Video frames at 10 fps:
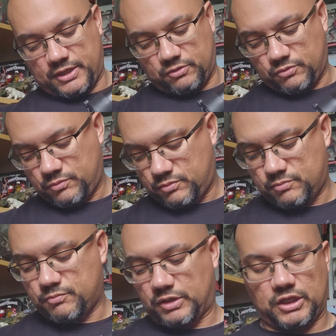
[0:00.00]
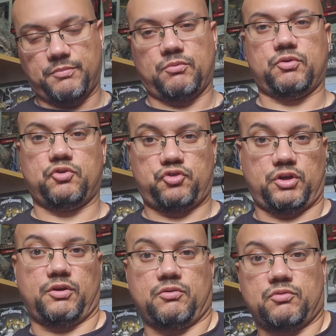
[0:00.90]
And believe me, when you're
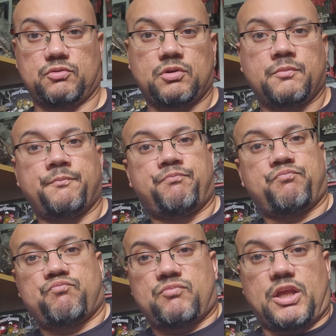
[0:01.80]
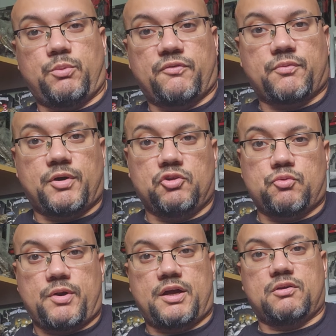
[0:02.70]
shooting anywhere from
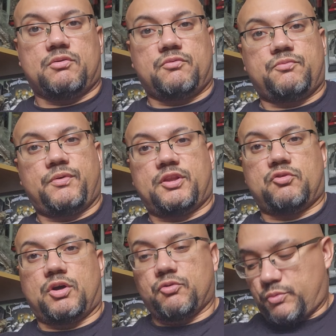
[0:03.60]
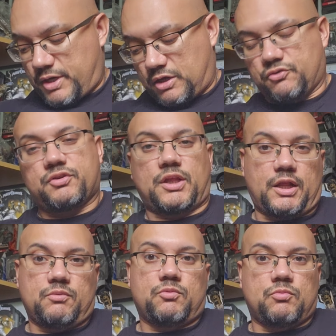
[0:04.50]
50 to 100 rounds, that